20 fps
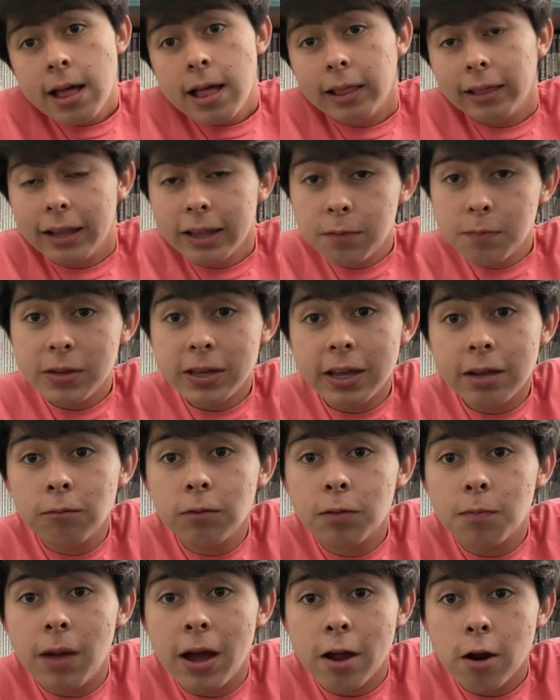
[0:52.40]
Let's begin
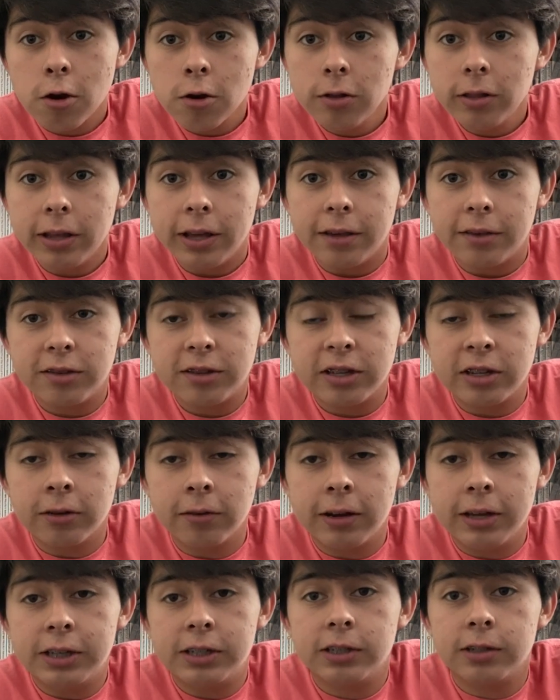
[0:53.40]
with my earliest
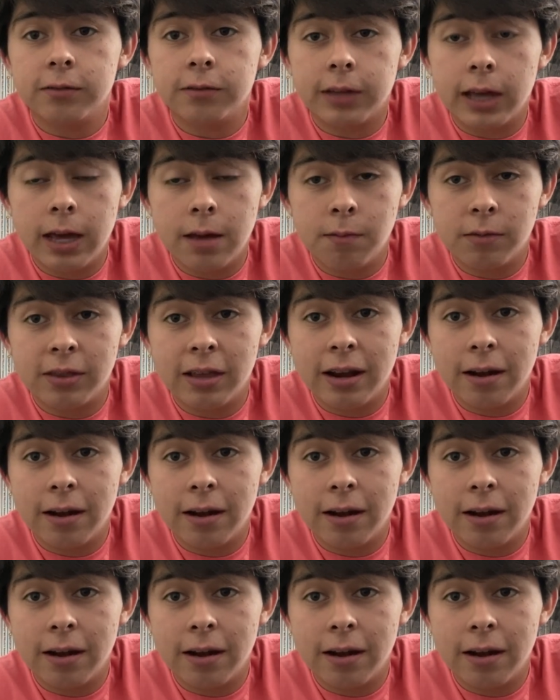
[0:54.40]
generation of games